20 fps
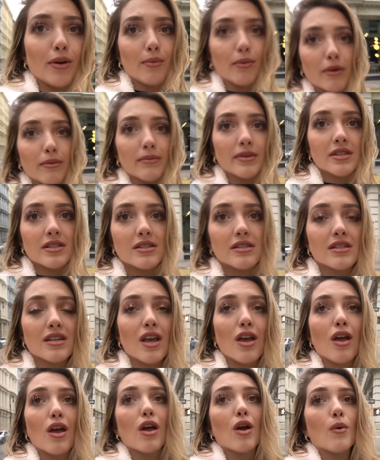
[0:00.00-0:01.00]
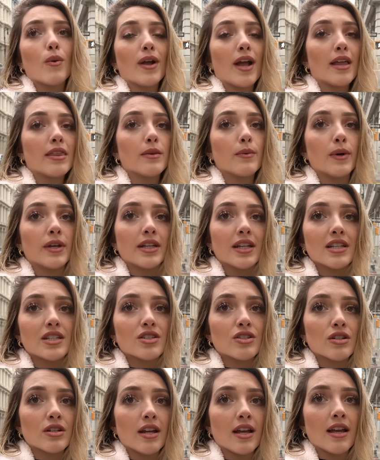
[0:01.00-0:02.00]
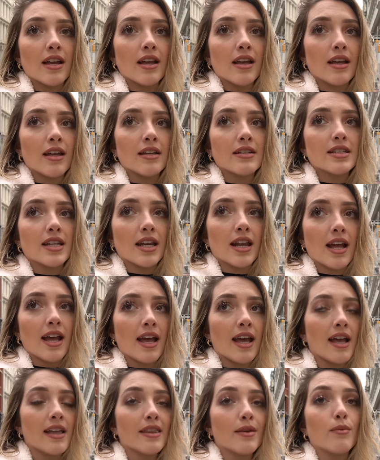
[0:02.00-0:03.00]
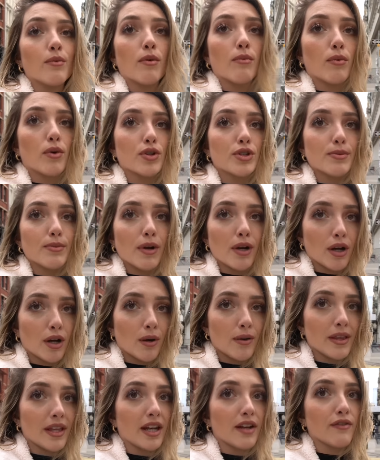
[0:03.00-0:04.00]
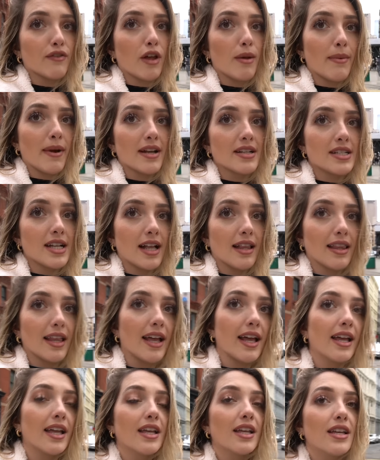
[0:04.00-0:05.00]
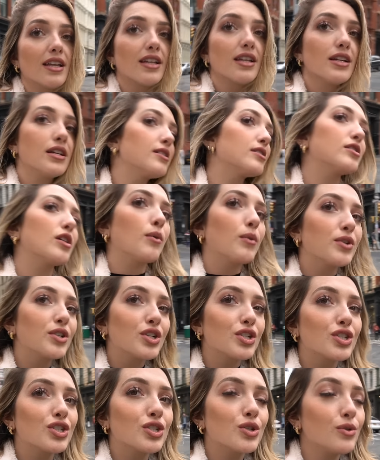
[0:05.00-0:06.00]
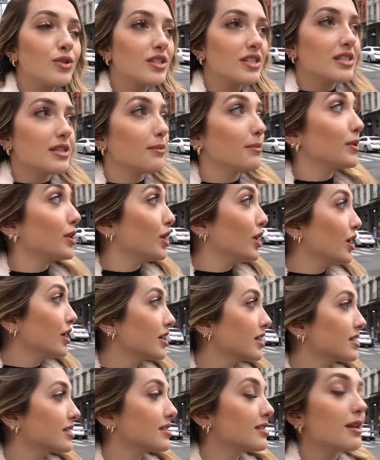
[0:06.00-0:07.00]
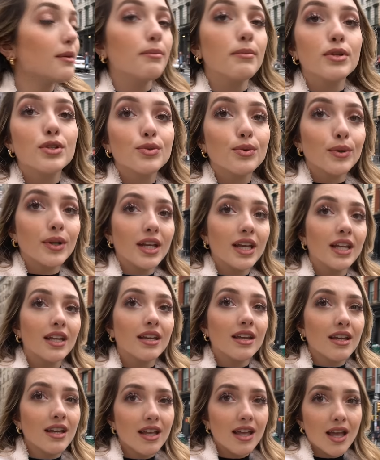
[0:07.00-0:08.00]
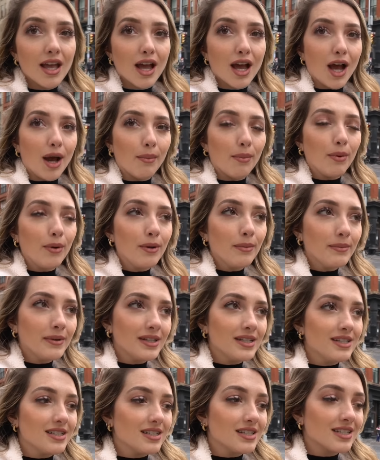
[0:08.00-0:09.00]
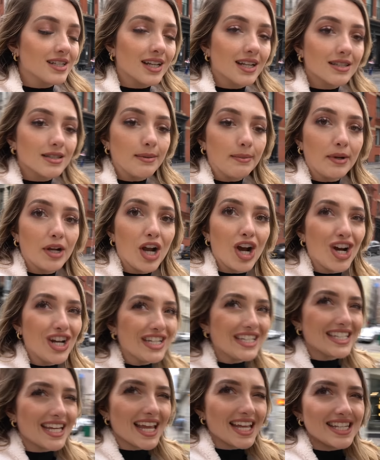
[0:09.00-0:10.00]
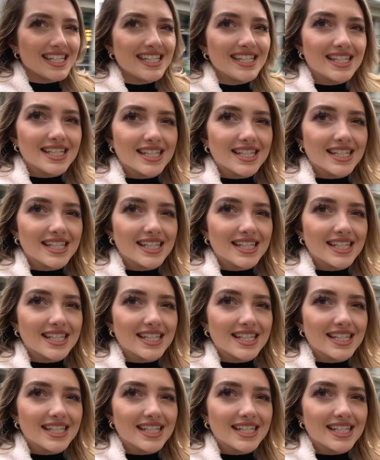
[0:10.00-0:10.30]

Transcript: appointments. We had the one yesterday, today, and then one more tomorrow, and then I fly back to LA. So we're just shooting some looks in between appointments to get some content.